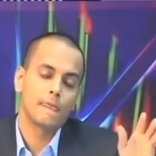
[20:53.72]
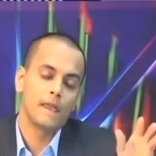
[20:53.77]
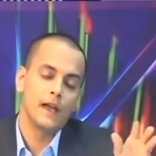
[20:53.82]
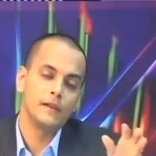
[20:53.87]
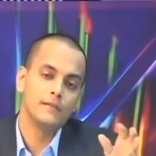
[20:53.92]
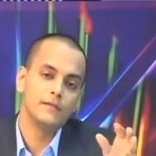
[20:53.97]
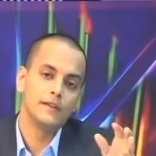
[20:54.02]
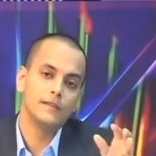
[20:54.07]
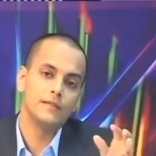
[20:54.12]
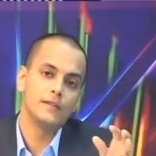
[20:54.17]

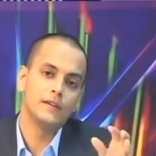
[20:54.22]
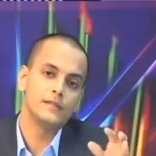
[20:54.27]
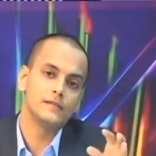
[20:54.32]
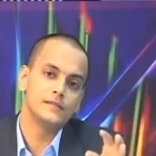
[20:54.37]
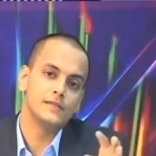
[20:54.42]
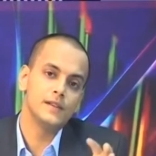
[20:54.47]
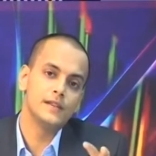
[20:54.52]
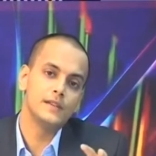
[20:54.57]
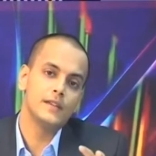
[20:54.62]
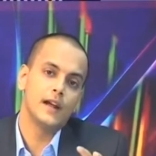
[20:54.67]
And we will
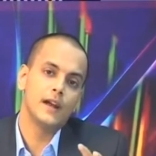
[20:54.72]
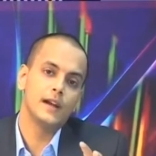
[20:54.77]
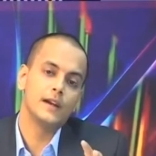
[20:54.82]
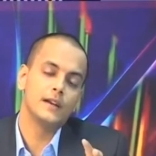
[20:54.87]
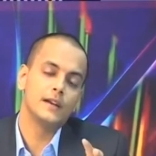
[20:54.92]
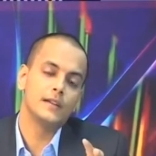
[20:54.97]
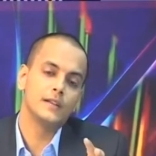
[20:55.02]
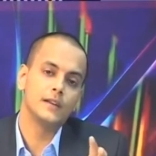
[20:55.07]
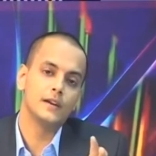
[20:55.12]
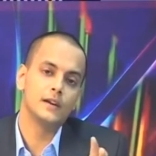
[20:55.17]
see
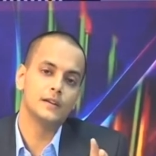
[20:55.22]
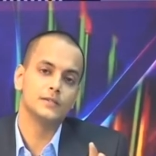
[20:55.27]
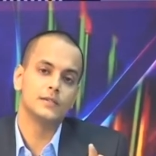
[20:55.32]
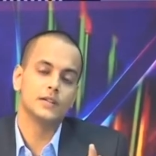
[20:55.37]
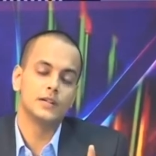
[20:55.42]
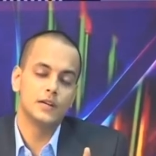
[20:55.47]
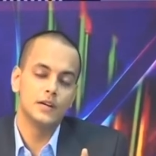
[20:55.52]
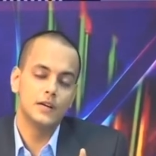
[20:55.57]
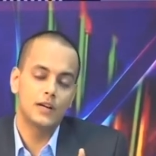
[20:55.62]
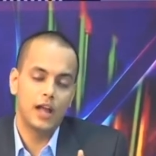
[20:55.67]
that there are
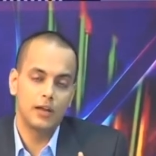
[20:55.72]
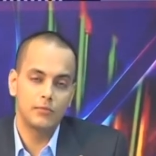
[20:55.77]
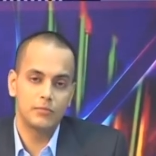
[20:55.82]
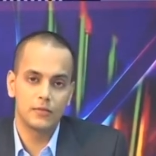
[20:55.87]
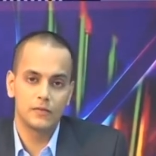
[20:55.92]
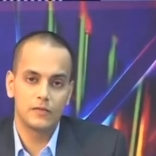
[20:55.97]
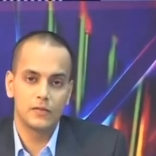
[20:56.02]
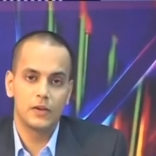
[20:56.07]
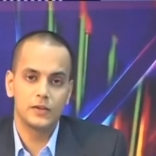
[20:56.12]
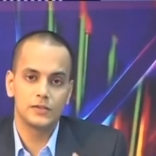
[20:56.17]
certain types
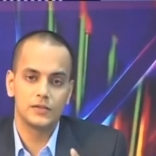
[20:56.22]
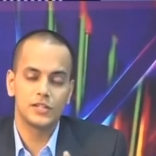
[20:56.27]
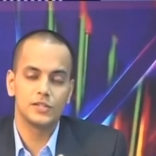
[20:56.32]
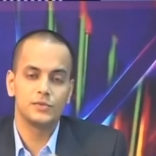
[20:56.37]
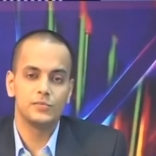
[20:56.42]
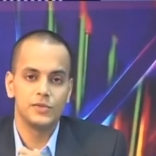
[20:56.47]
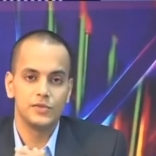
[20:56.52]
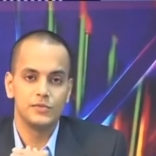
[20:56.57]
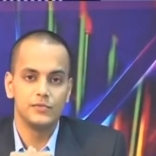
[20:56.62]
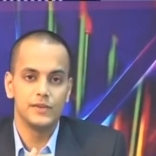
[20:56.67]
of
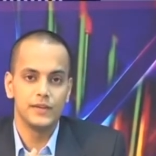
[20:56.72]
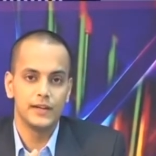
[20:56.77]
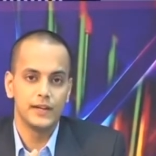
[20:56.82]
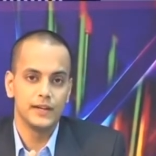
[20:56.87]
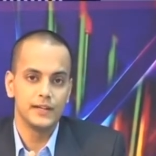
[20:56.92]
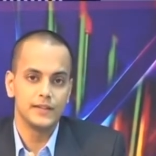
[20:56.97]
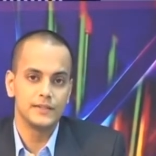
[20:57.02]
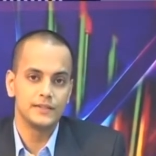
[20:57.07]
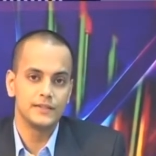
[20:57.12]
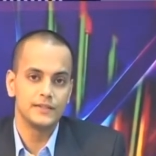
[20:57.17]
losses which we
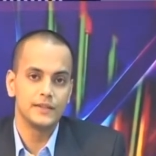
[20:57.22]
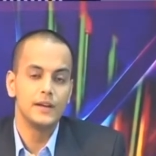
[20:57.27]
can